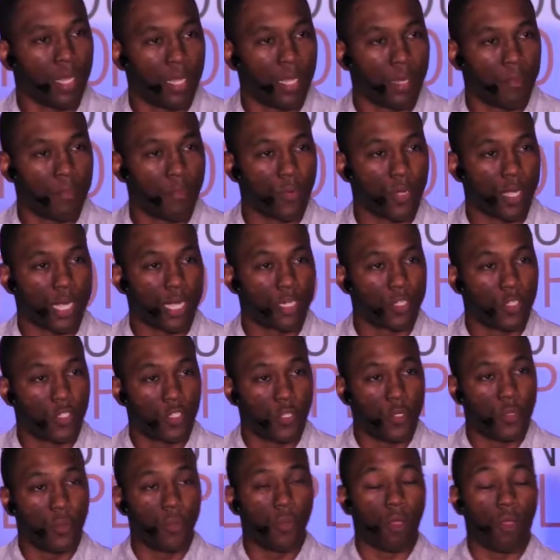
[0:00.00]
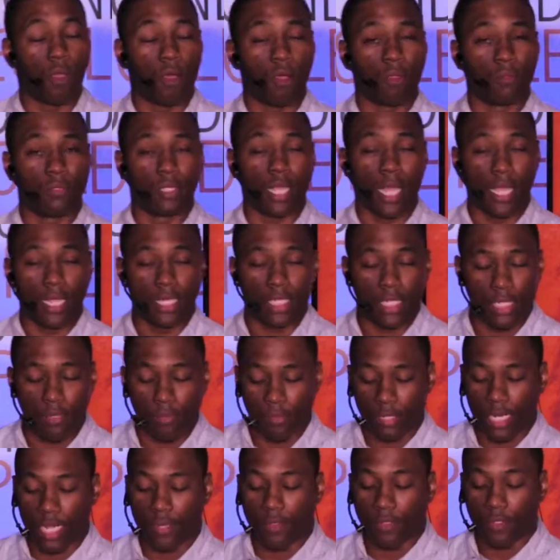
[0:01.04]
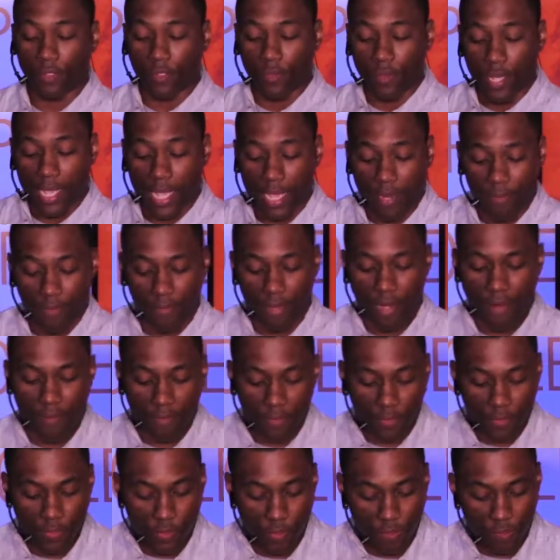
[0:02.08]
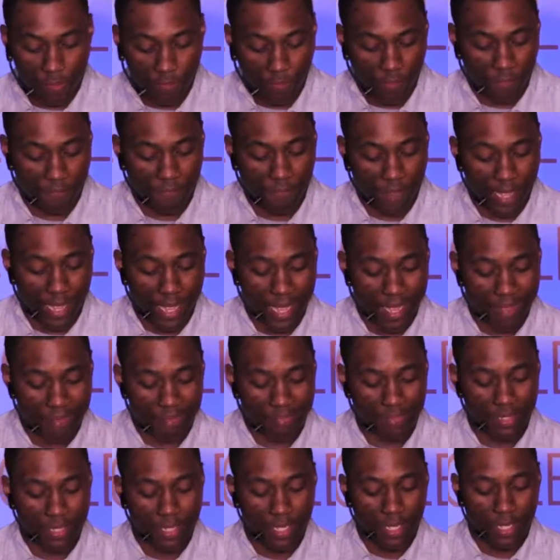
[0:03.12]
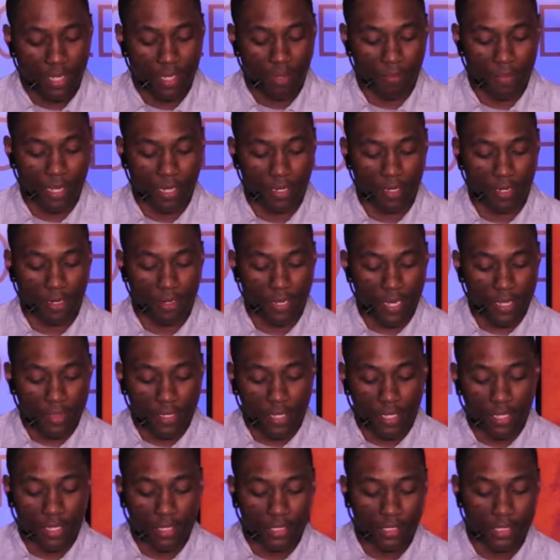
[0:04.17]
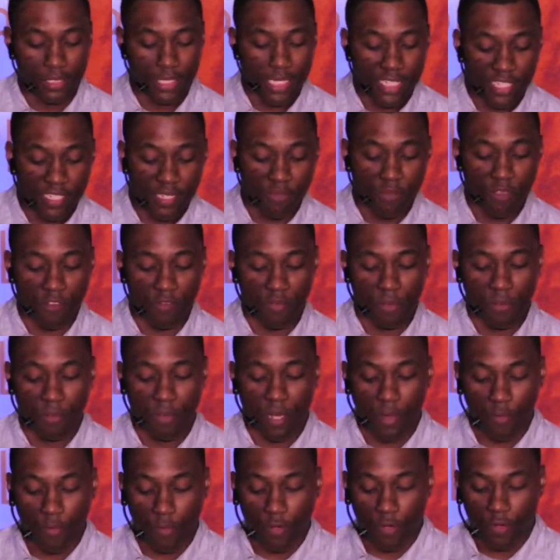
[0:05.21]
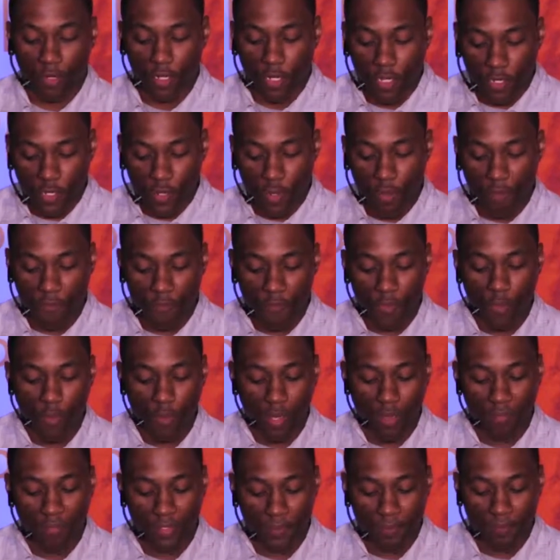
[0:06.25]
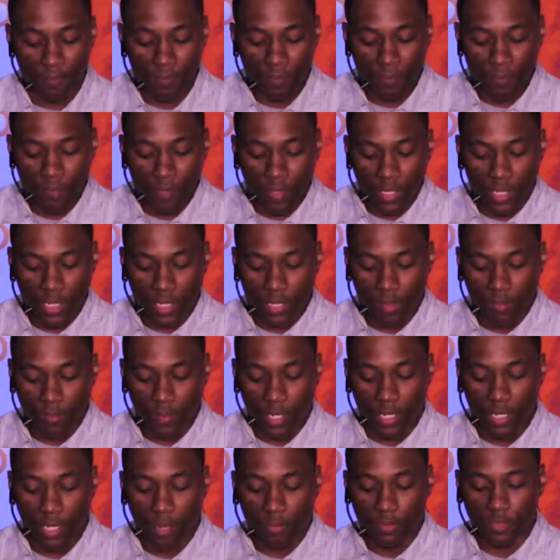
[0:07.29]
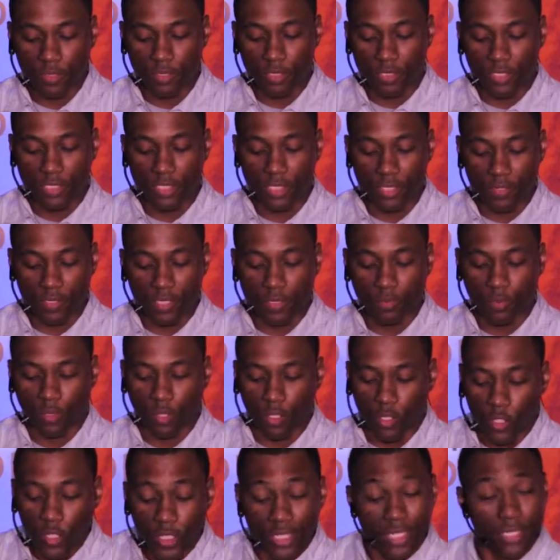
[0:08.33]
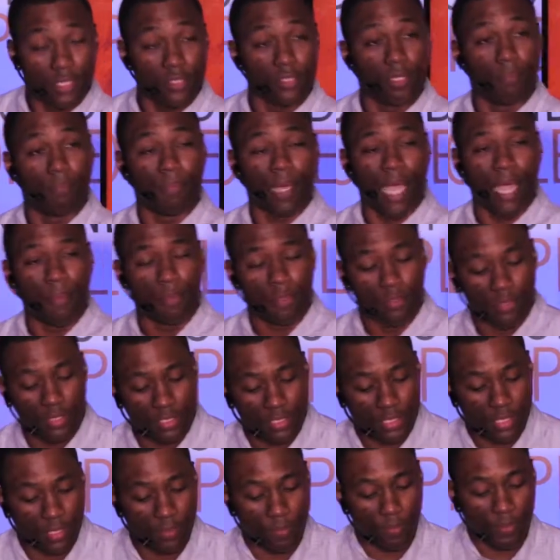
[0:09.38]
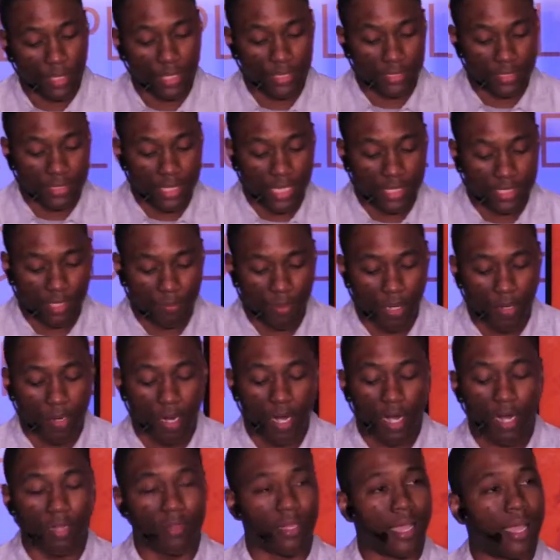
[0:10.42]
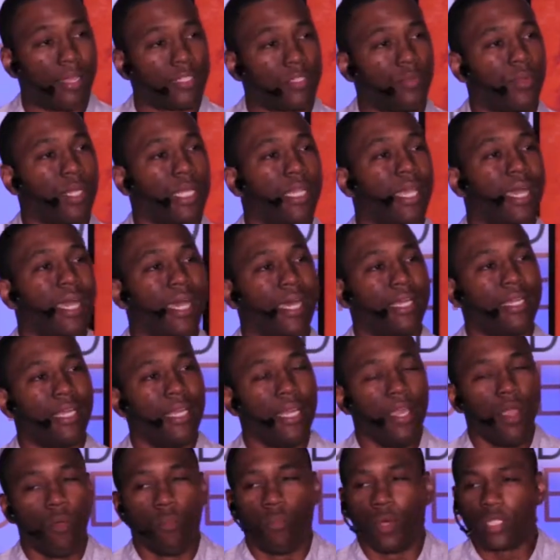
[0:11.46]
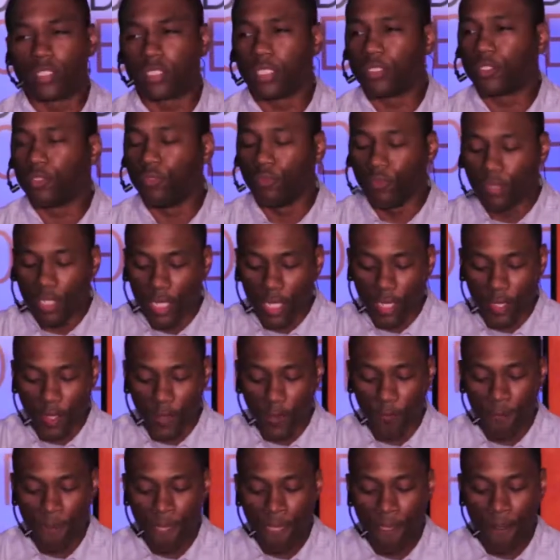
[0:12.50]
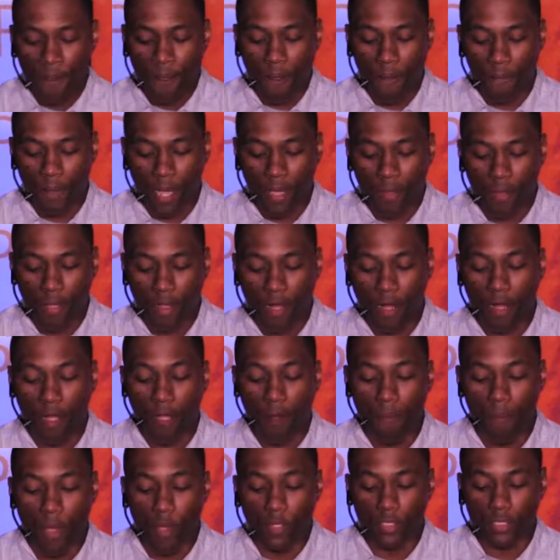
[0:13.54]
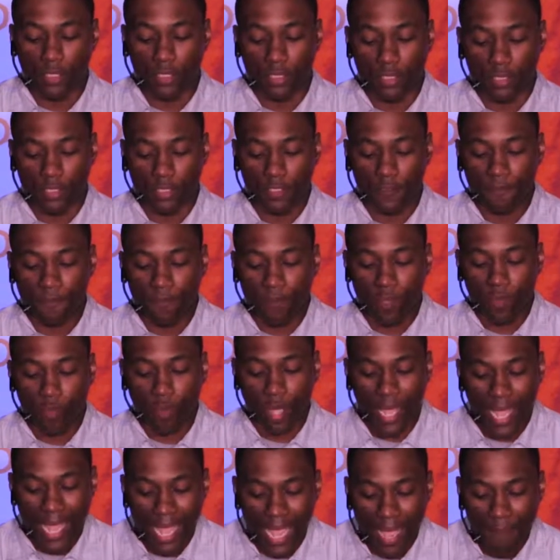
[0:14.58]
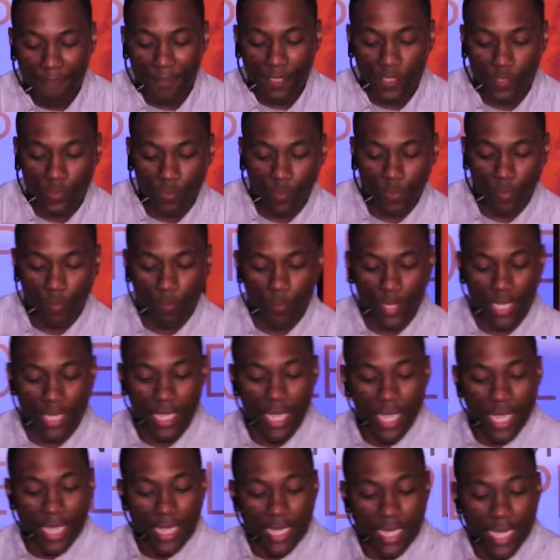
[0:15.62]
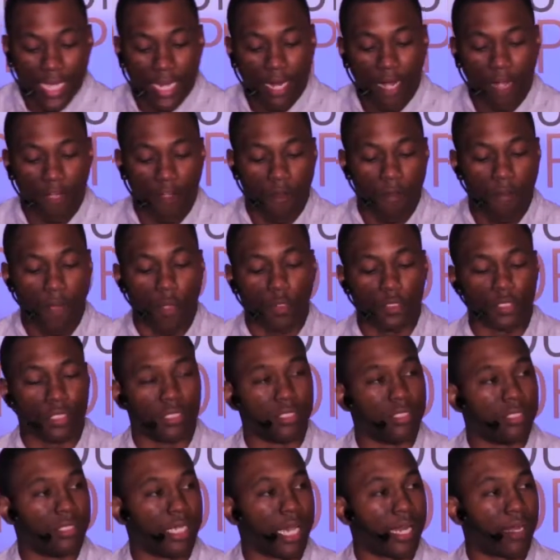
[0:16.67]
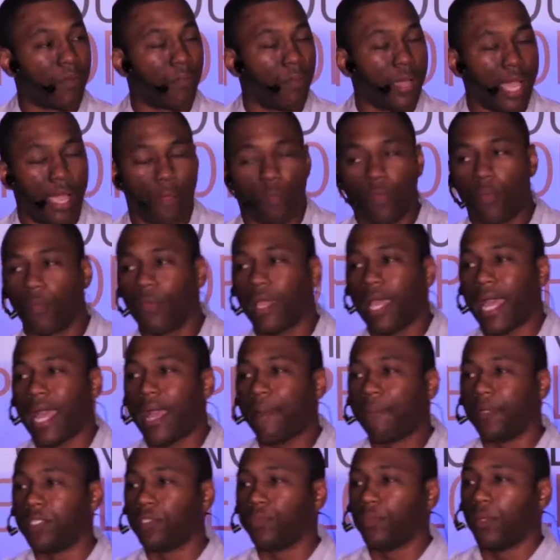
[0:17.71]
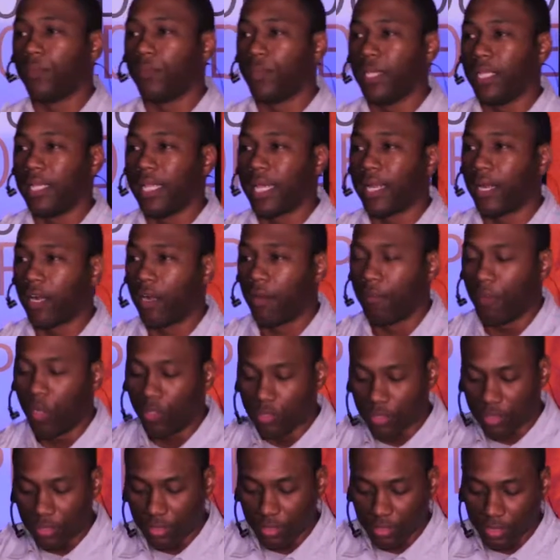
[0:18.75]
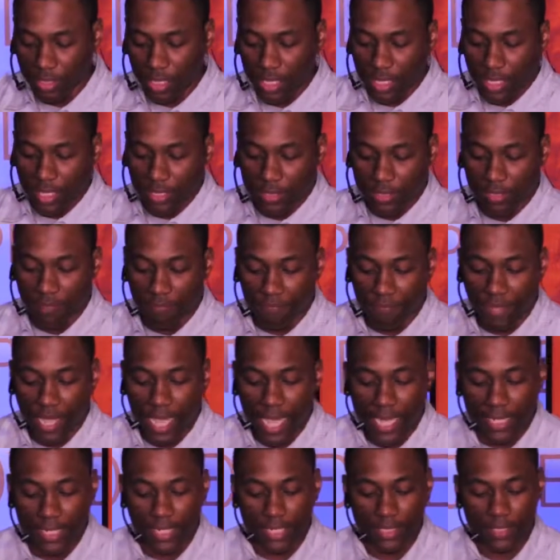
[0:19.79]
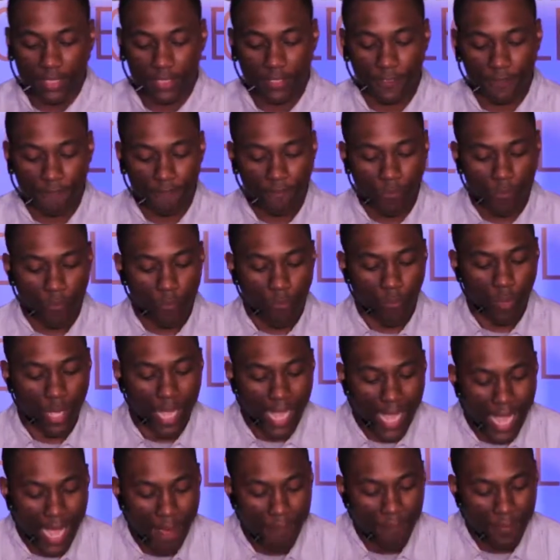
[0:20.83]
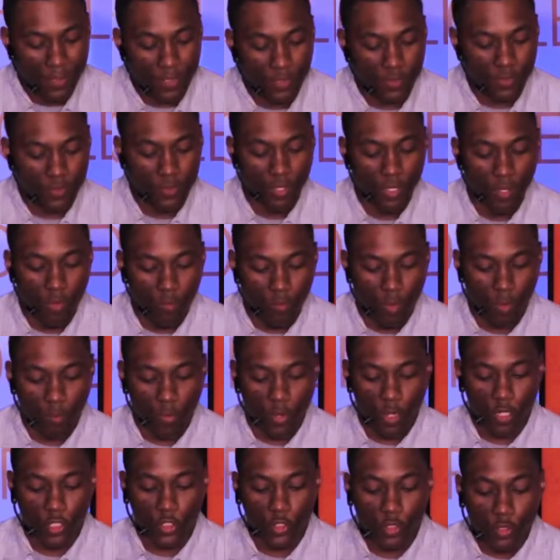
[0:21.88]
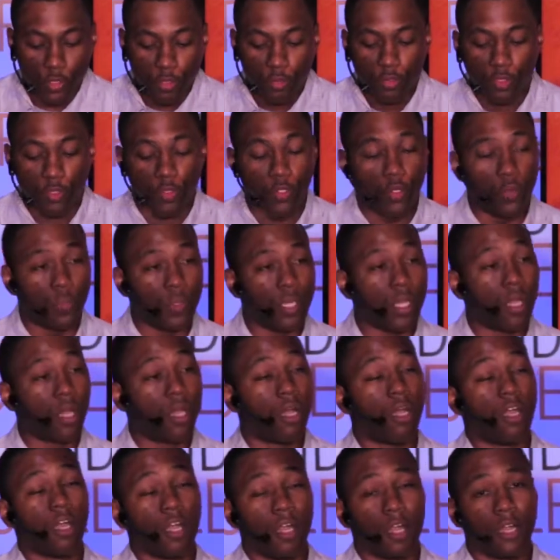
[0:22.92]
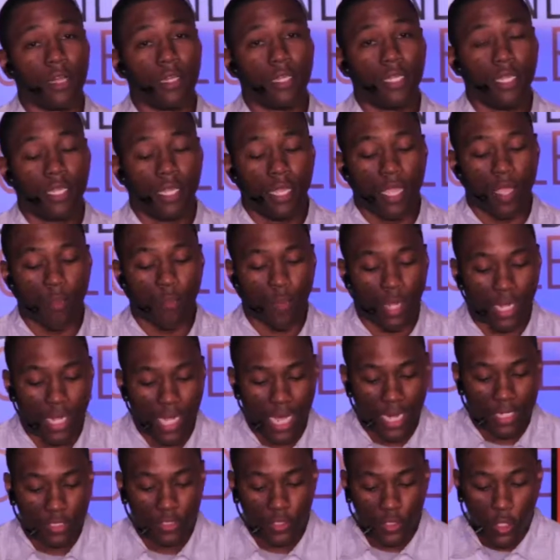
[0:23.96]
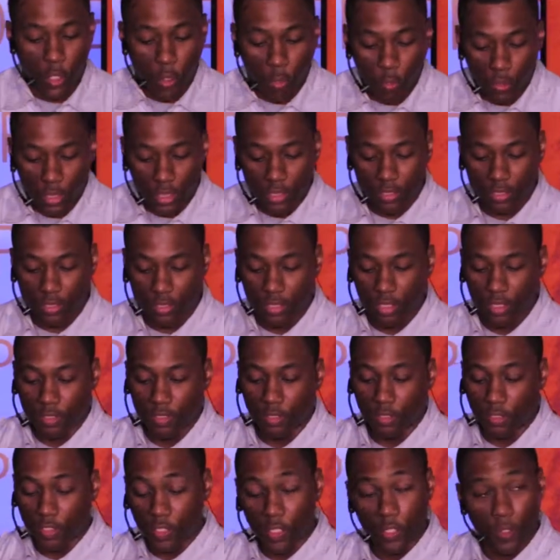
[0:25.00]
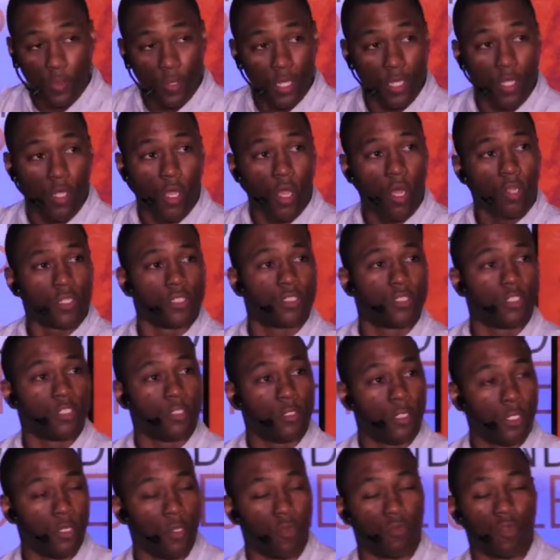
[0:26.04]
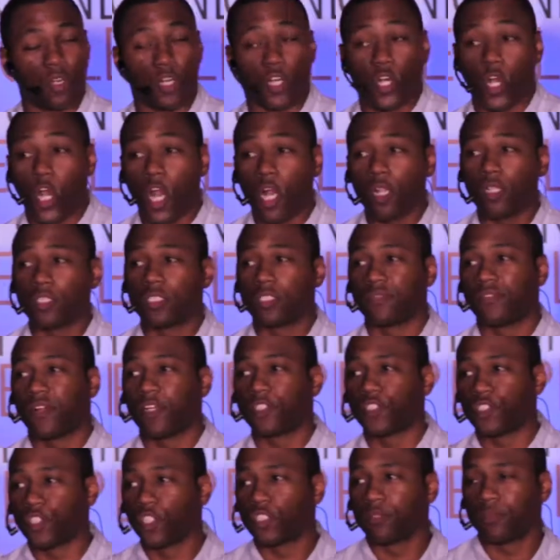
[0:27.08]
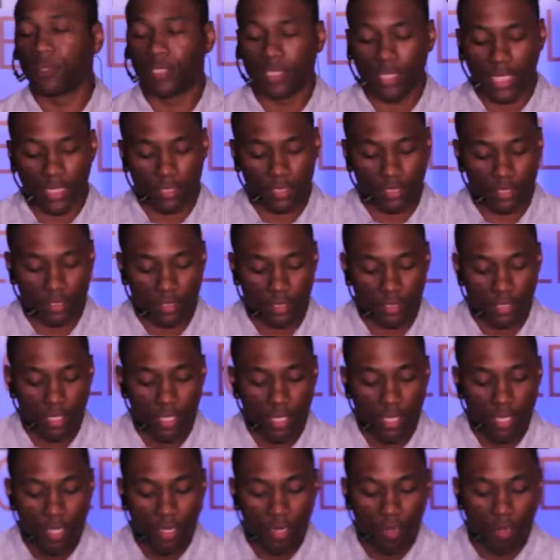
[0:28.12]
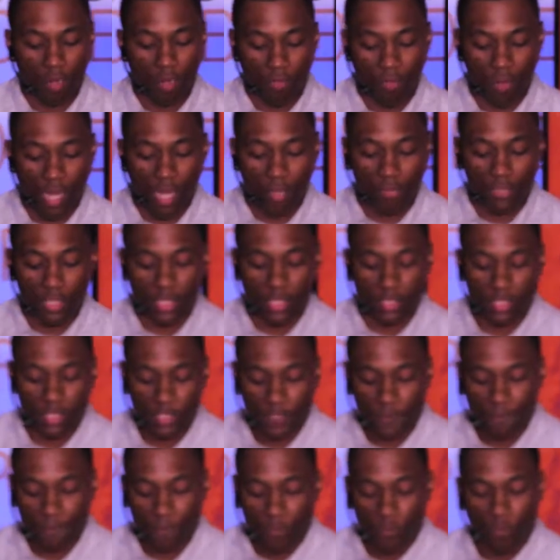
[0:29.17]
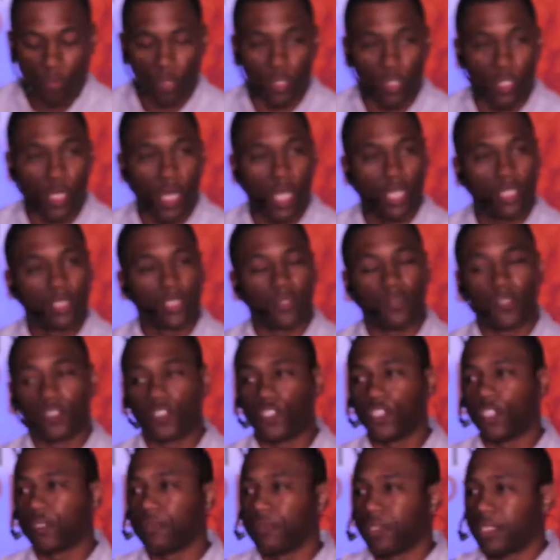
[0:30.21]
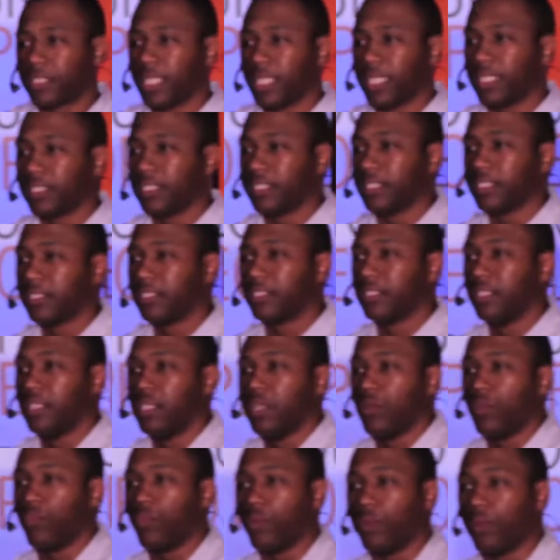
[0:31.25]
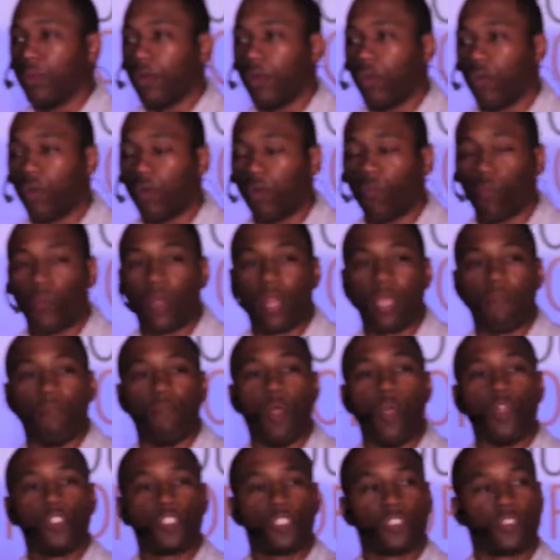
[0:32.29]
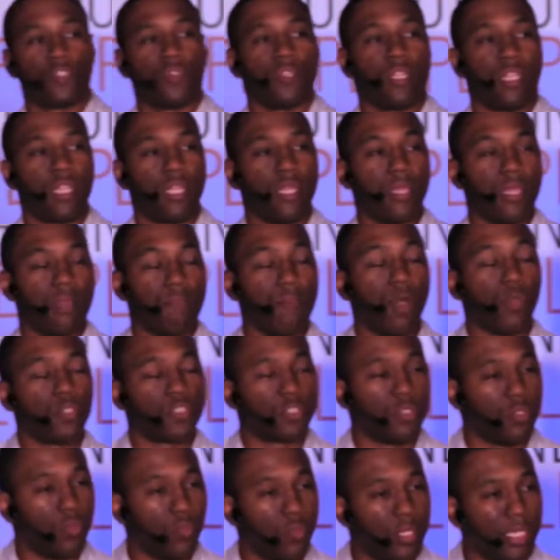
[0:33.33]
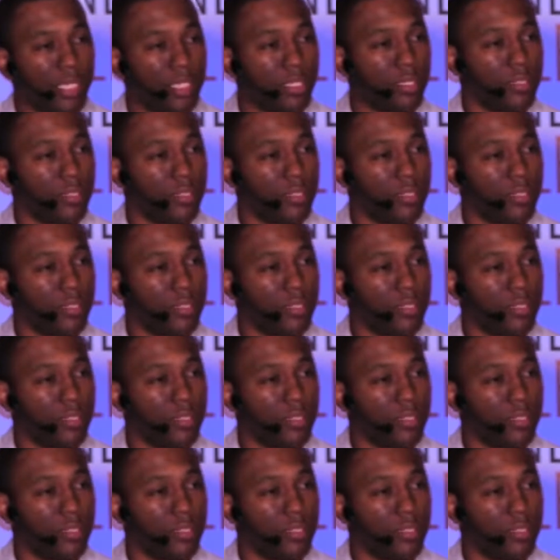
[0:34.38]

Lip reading: We're not going to do all 90. We're not going to do 8. We're not even going to do the 5 that are in the Disney movie, but we're going to do a few of them when it comes to this series. We're going to look into the Bible and see what it says about our lives and what God wants us to know about our emotions. What happens when our emotions out of whack? What happens when we let our emotions divide us? What happens when we are true to who we are and what God has told us to do and called us to do, regardless of our circumstances around us? regardless of the circumstances or what emotions are on the emotional